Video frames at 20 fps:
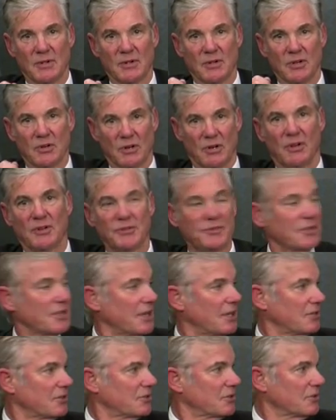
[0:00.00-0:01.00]
call to
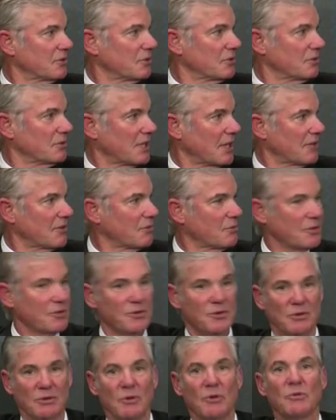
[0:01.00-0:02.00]
get together
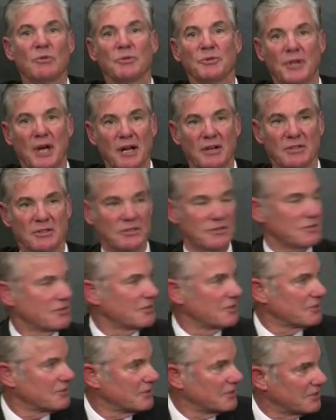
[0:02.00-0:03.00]
with your local doctors.
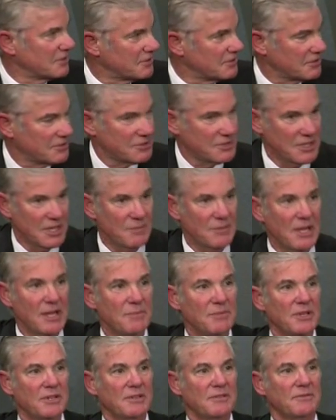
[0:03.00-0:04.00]
Is the
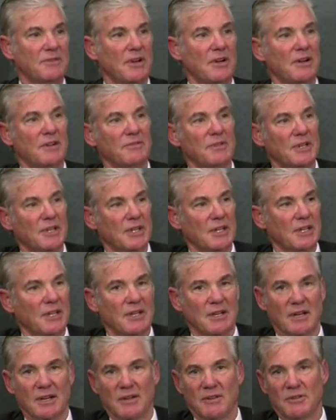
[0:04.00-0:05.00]
CMA been involved?
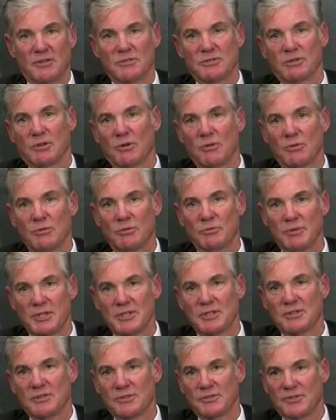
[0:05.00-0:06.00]
There's local,
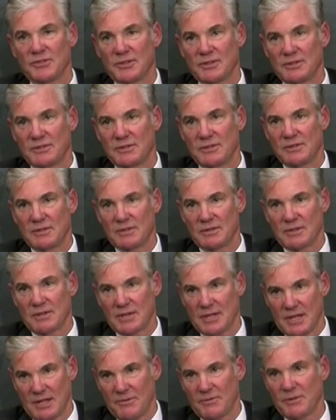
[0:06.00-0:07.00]
regional
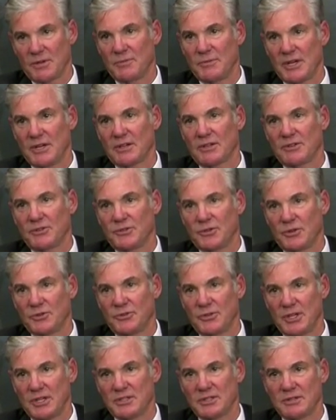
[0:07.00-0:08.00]
California Medical
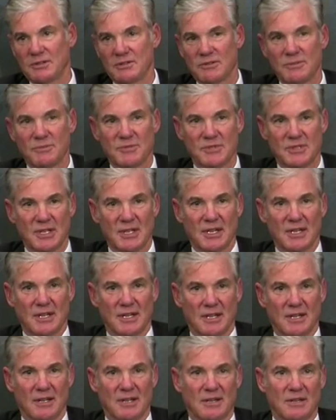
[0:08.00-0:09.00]
Association groups.
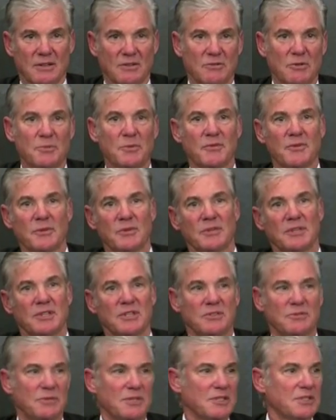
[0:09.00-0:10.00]
A group of you in
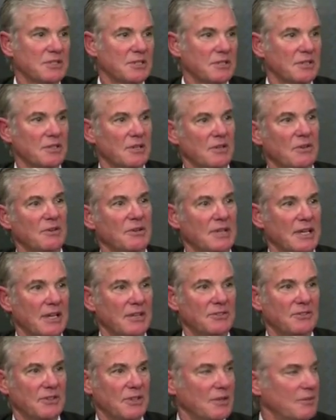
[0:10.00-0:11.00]
each region can go and
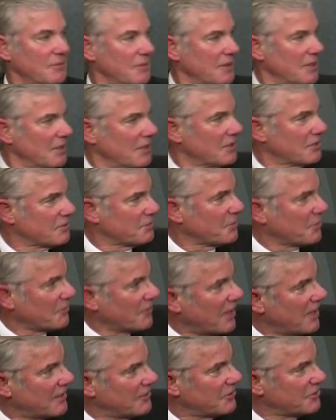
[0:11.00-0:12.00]
ask them to
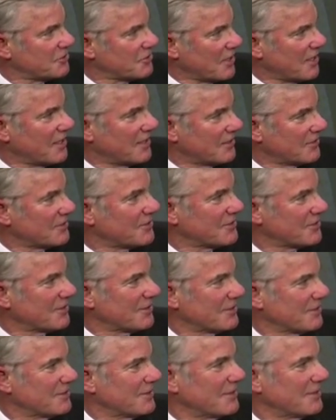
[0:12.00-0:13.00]
provide the science
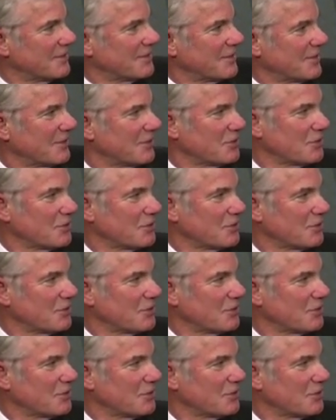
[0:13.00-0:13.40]
that